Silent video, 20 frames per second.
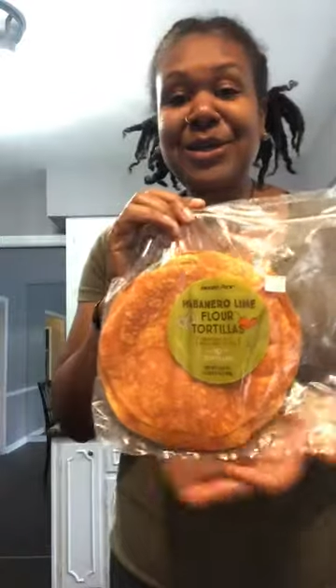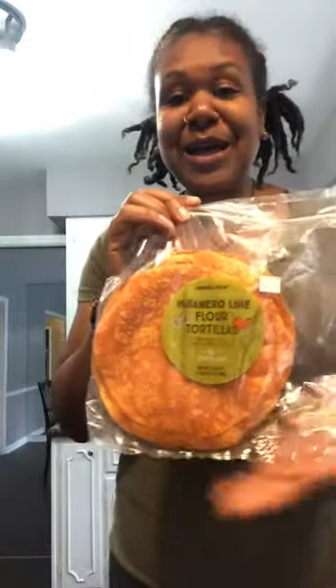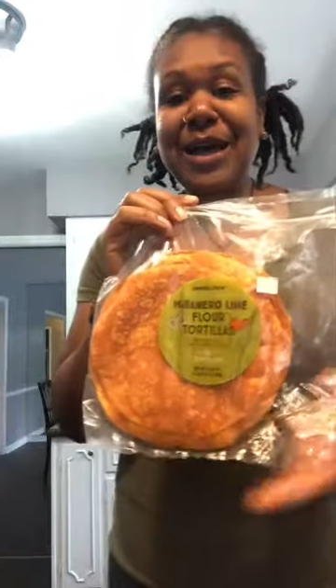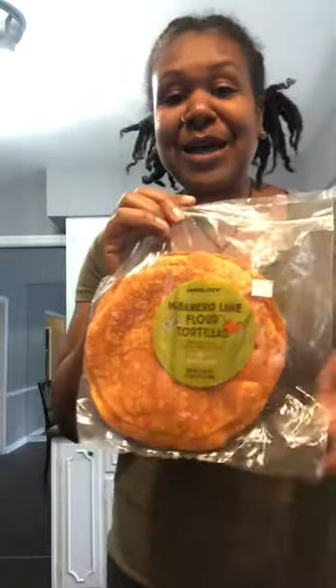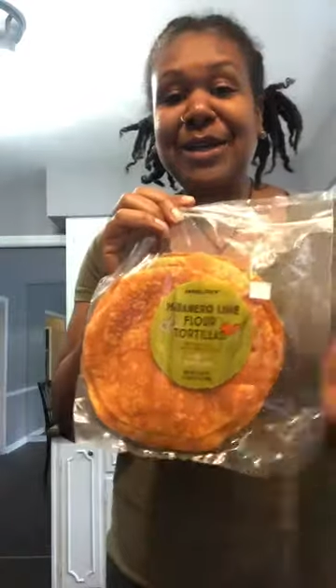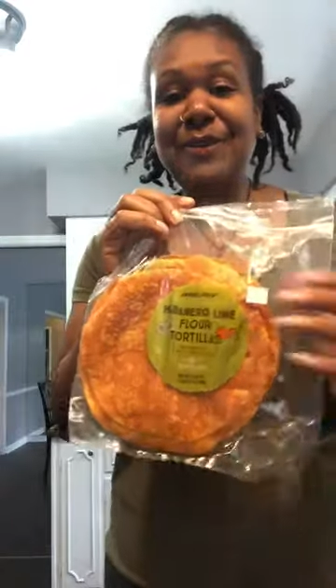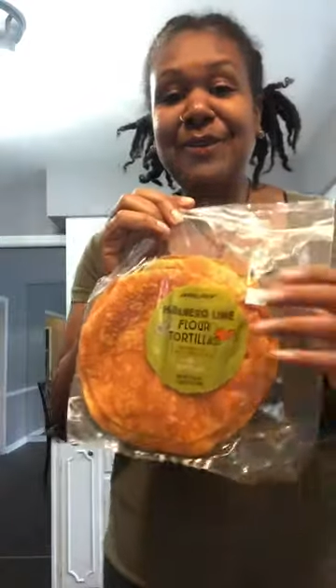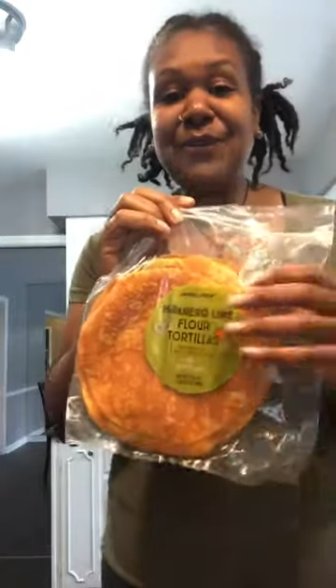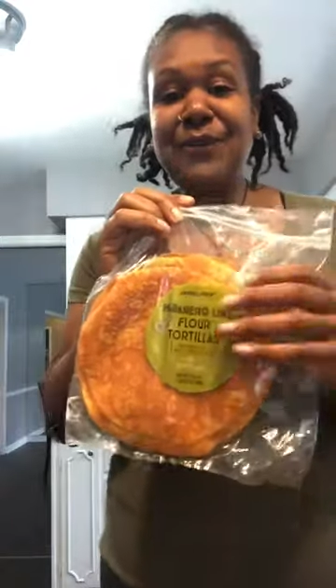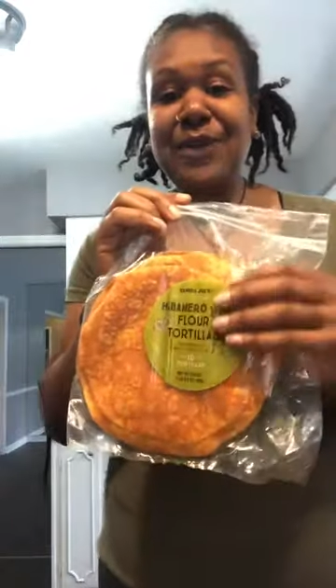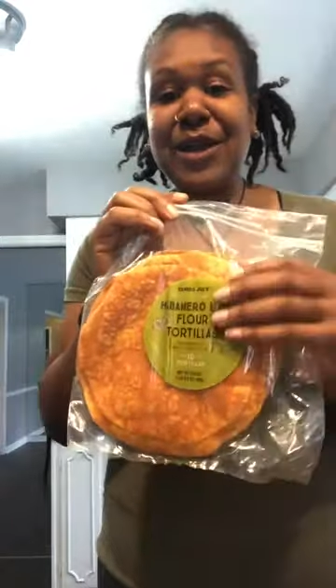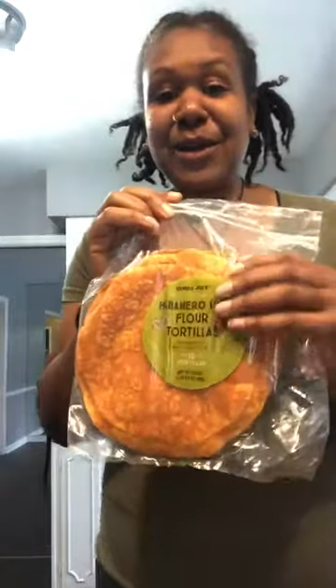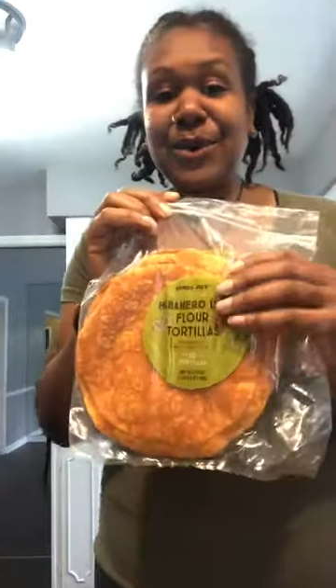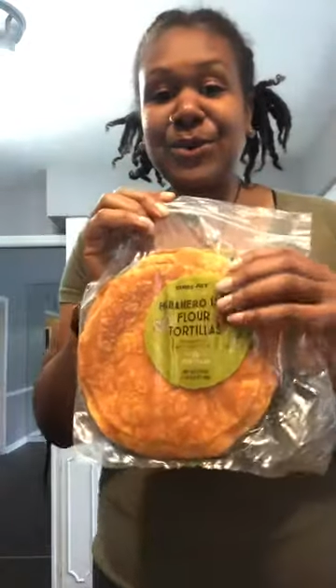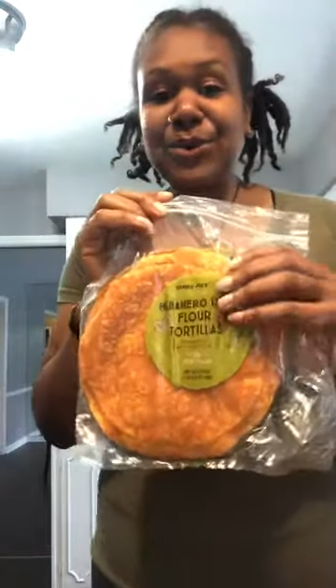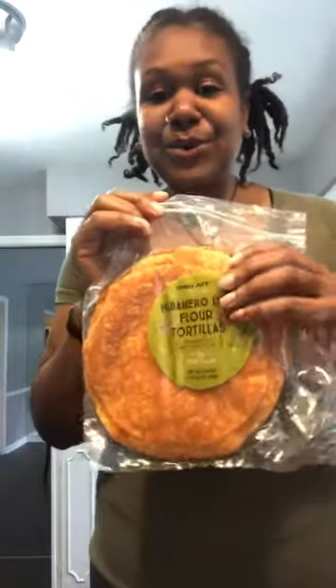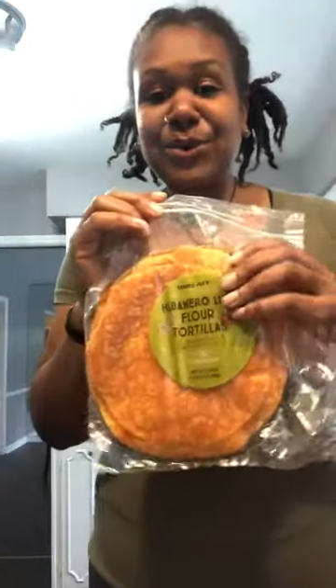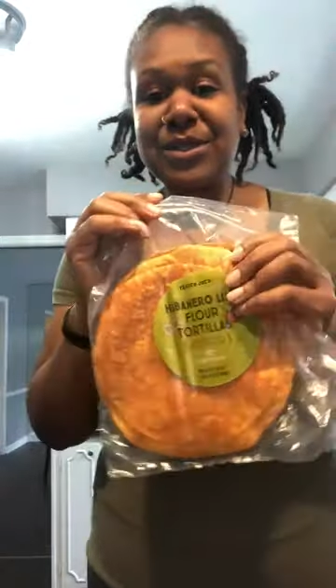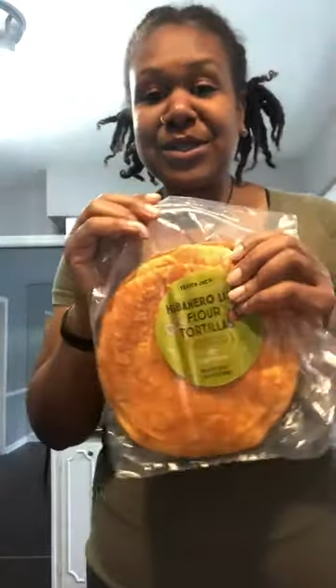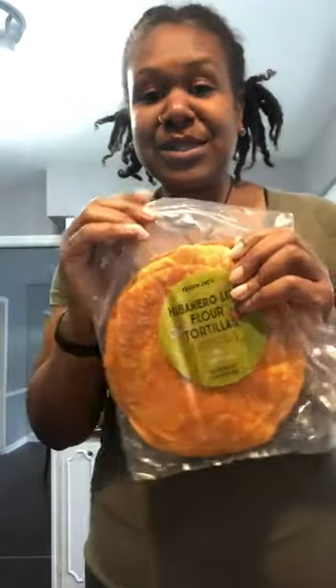lime flour
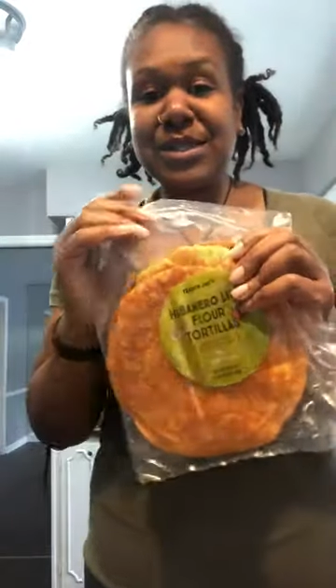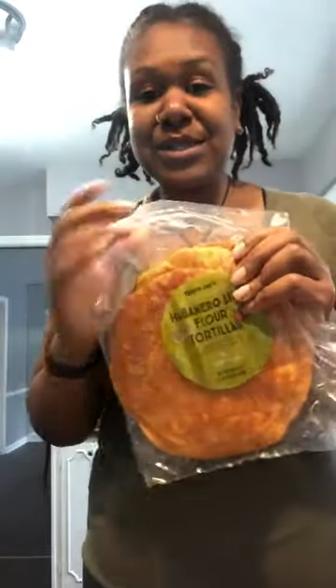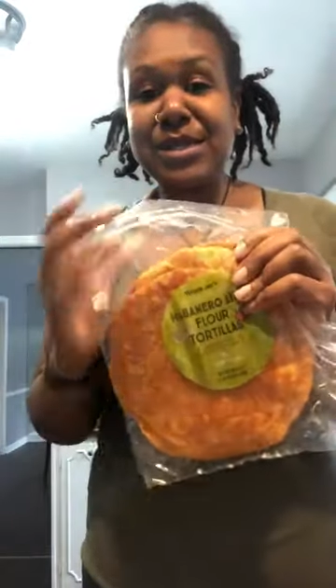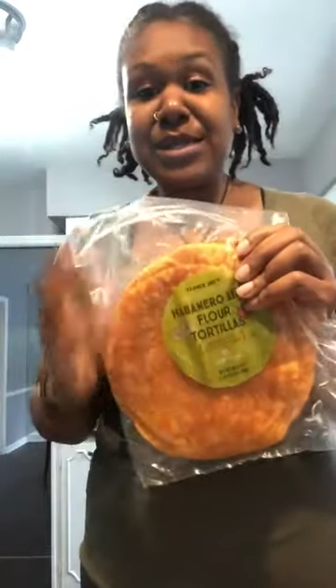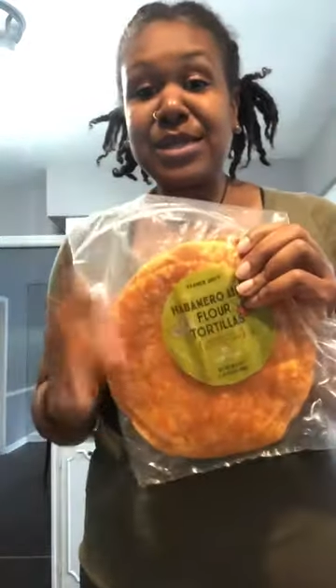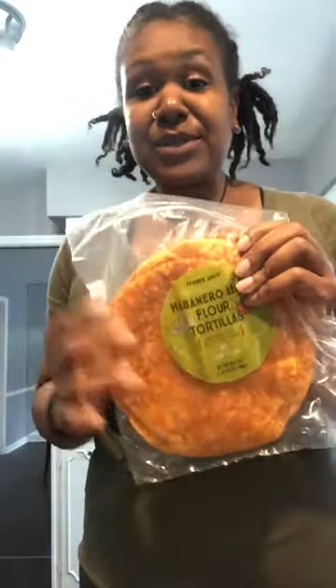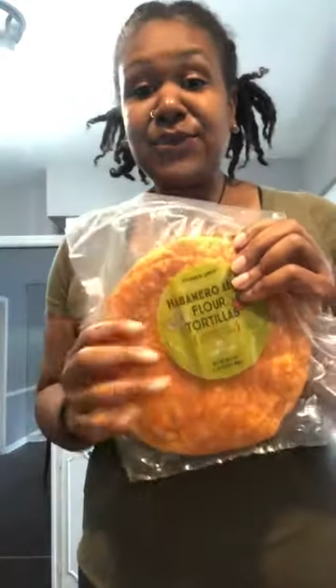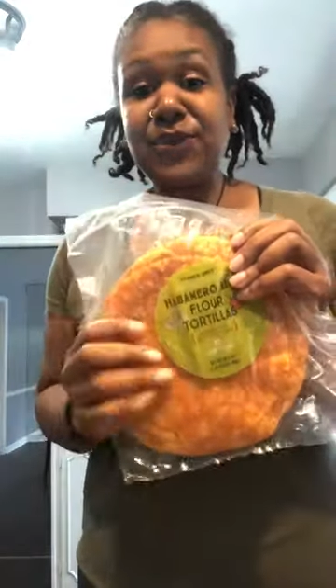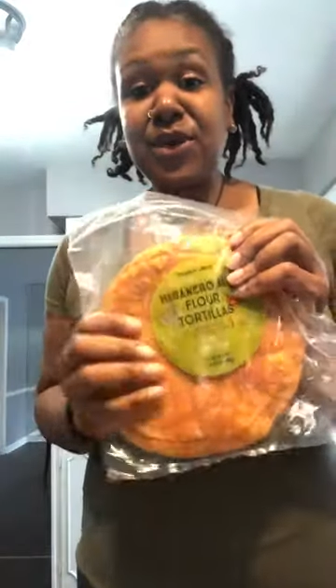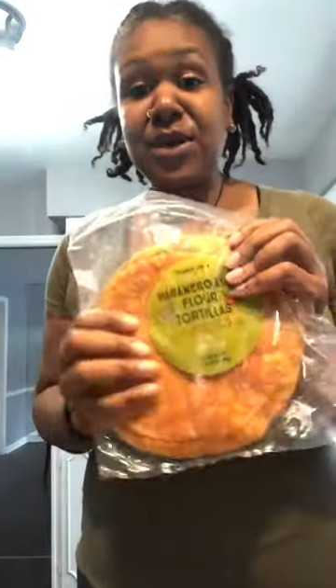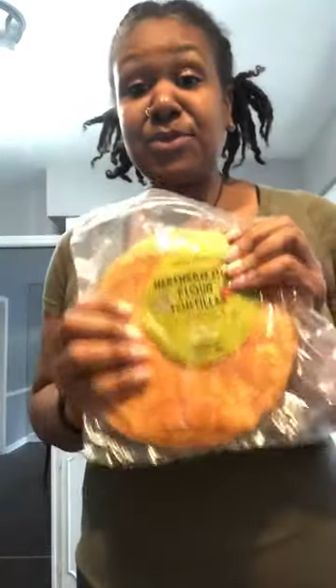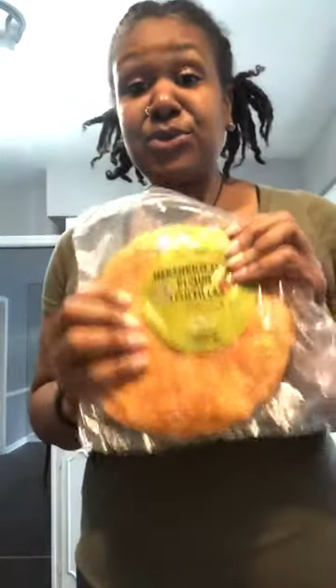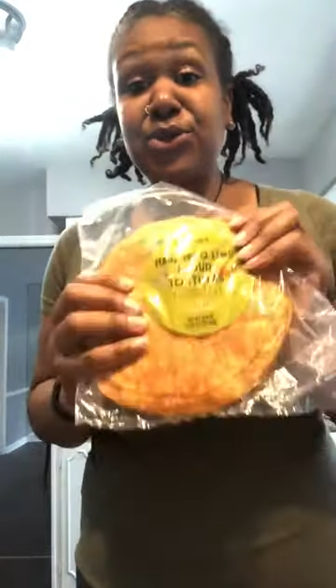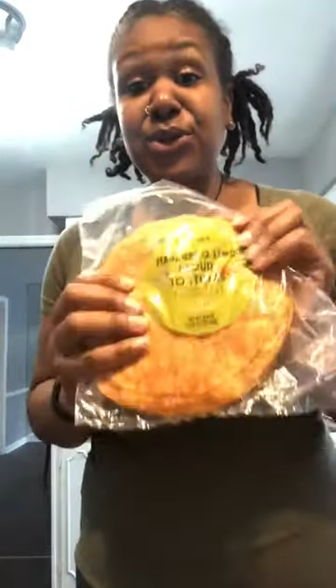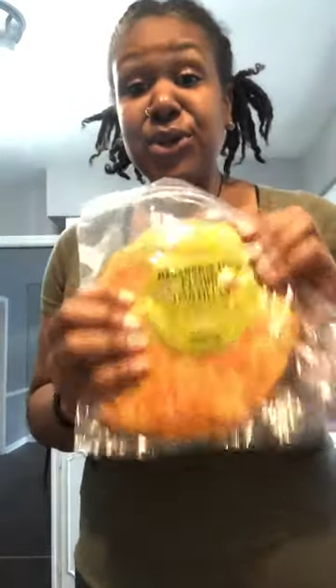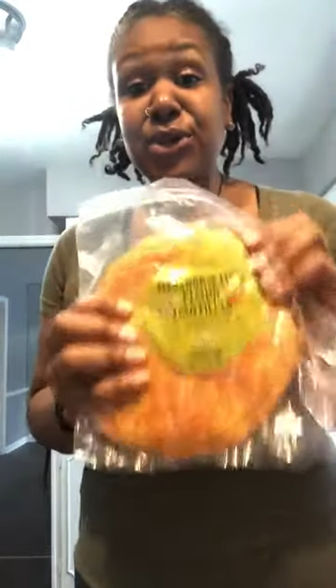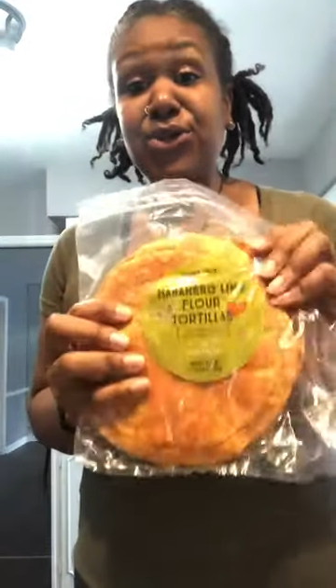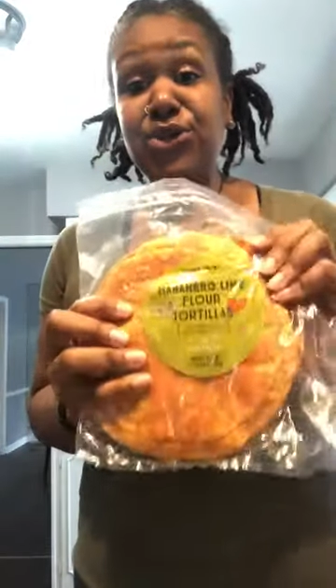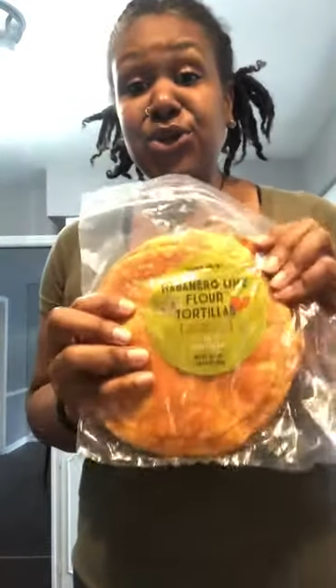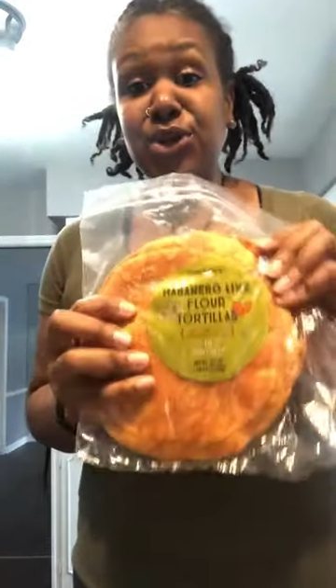tortillas from
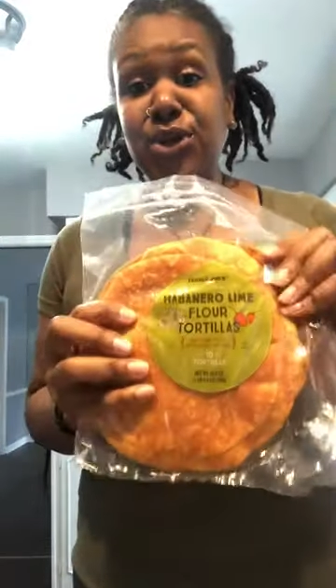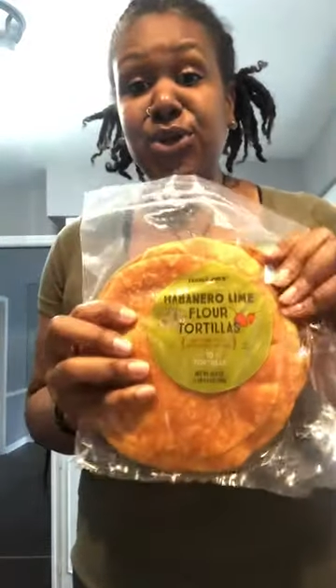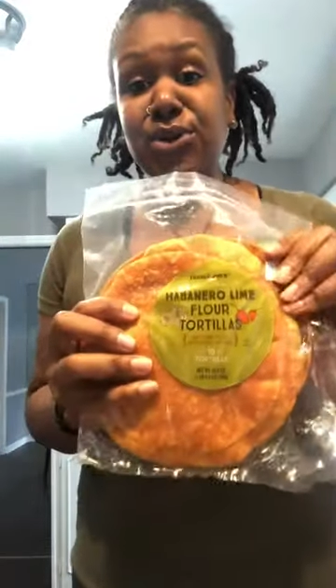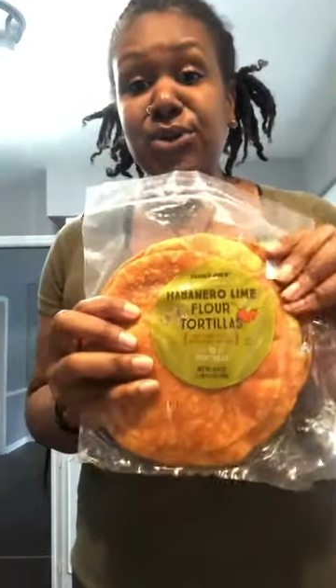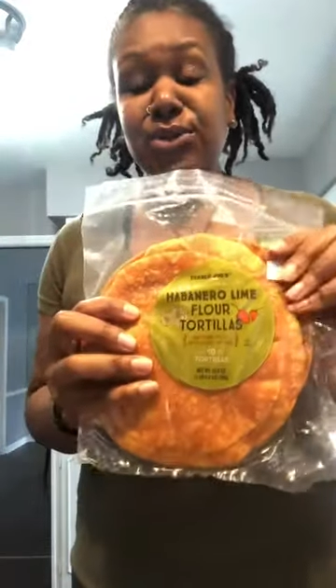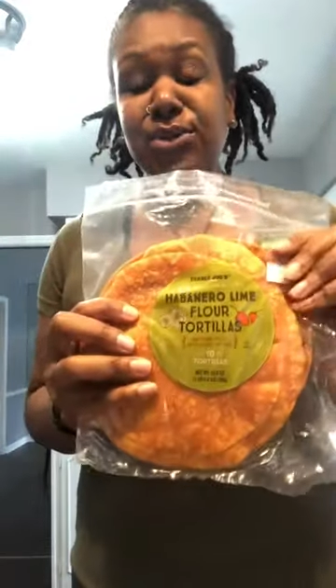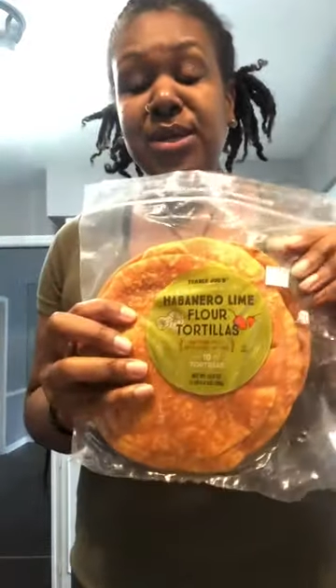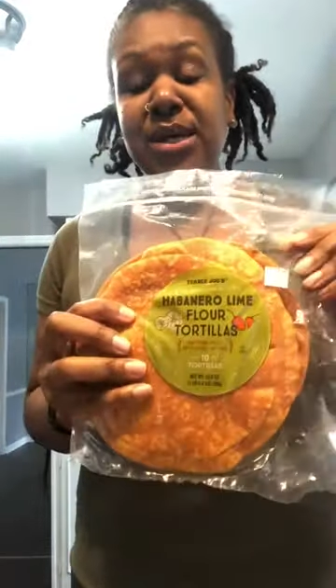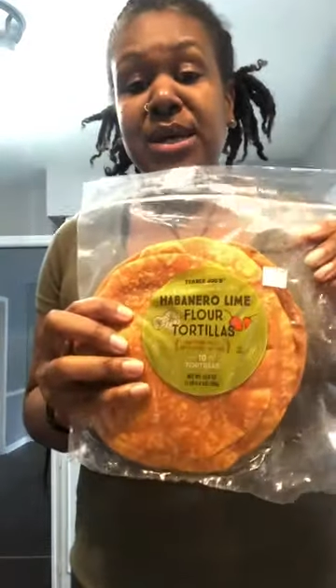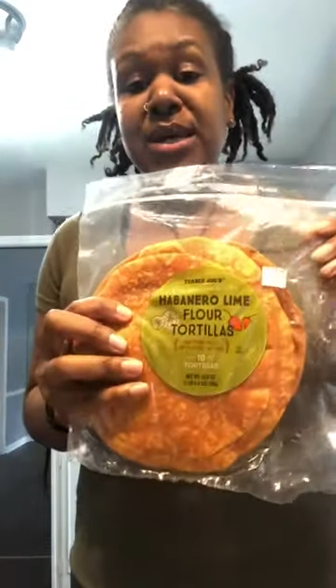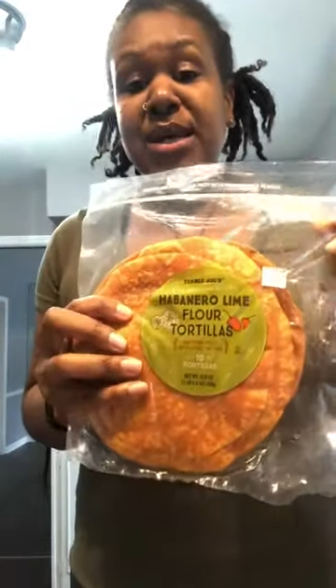Trader Joe's.